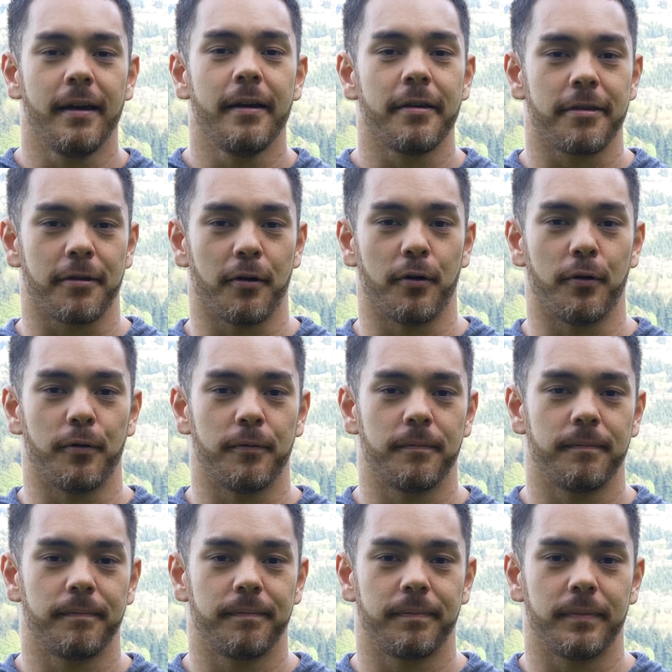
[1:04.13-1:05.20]
So
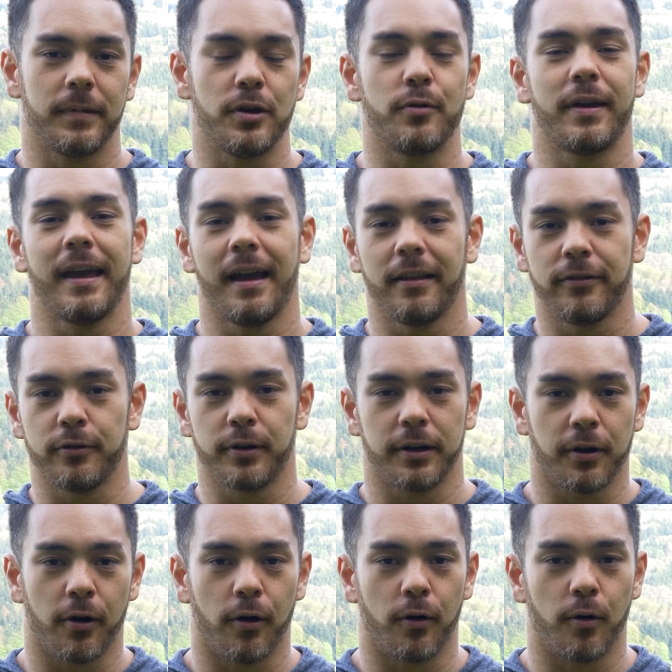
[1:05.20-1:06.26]
you can do it
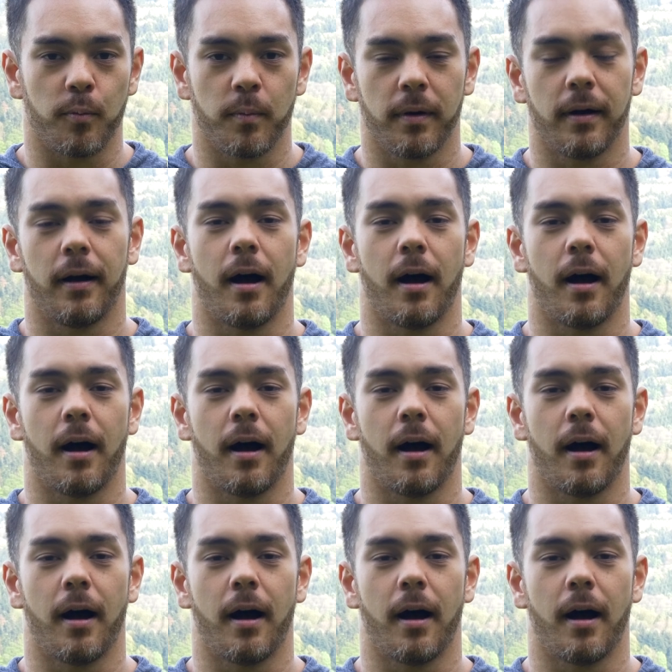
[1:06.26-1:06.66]
at home.